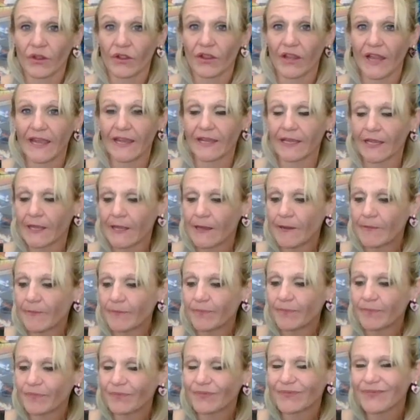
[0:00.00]
Like,
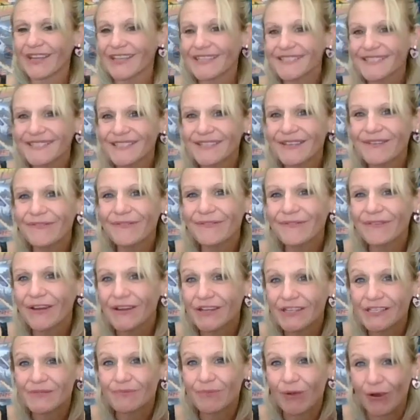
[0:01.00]
that's the
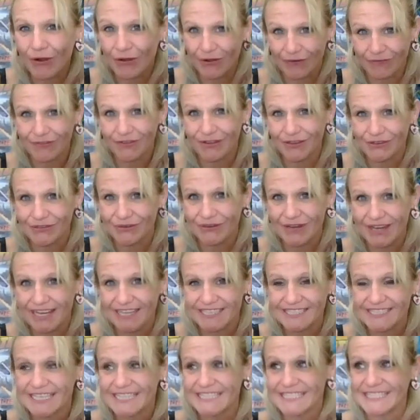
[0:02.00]
funnest part of
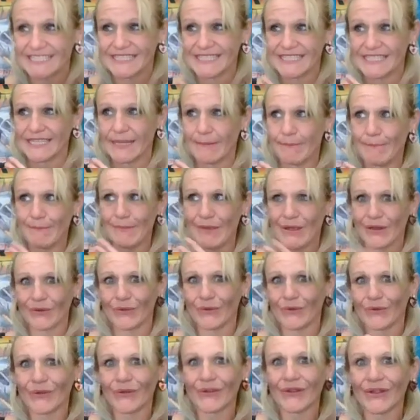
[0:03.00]
Thundereggs, is the
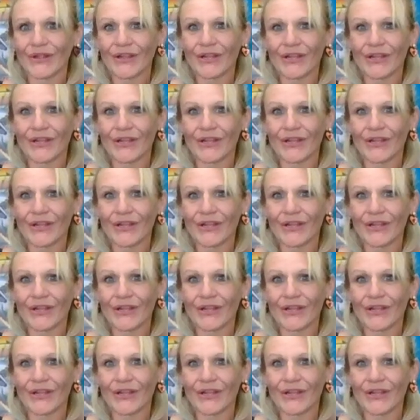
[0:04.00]
middle.